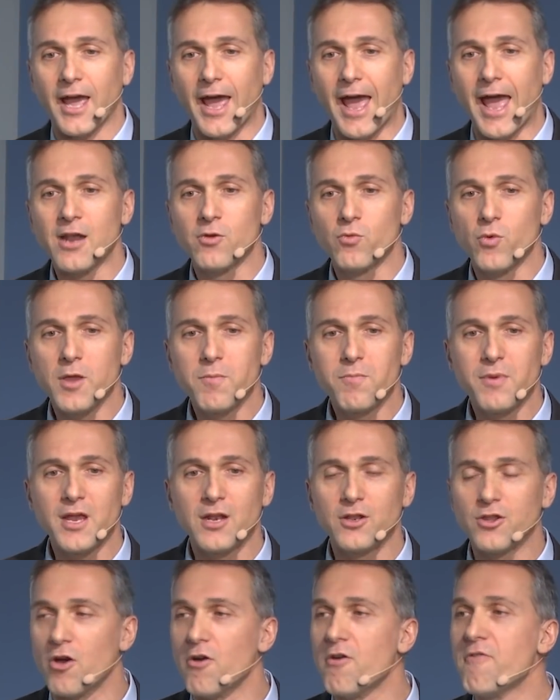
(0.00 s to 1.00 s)
and we
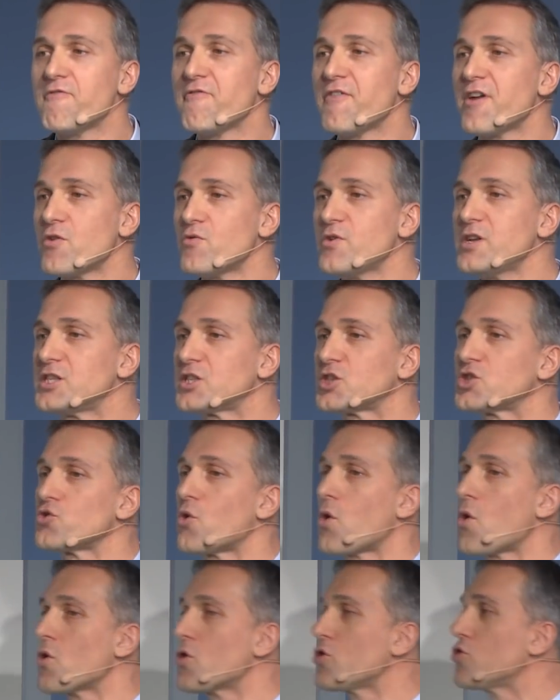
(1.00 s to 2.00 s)
build a very
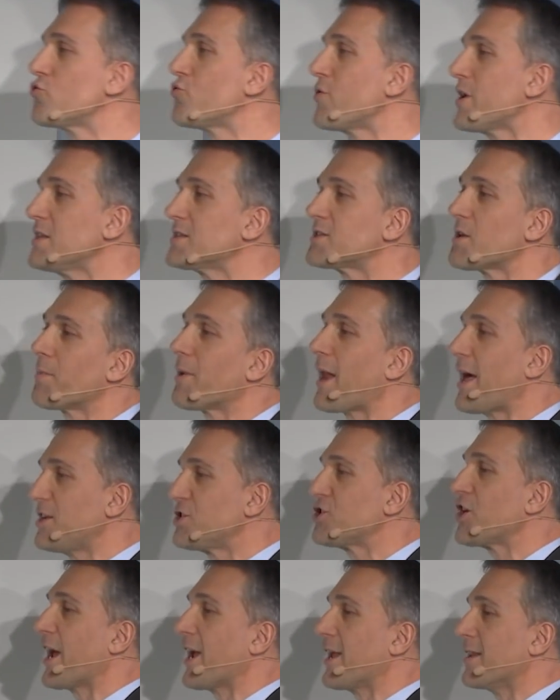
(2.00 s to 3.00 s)
strong green supply
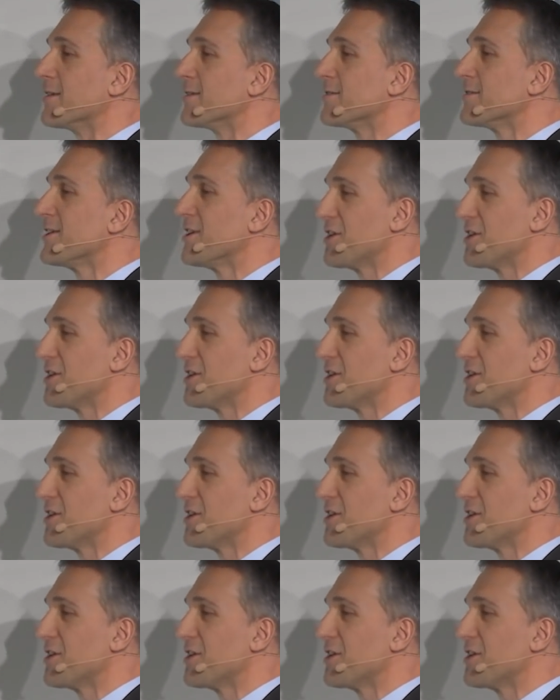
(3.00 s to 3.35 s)
chain.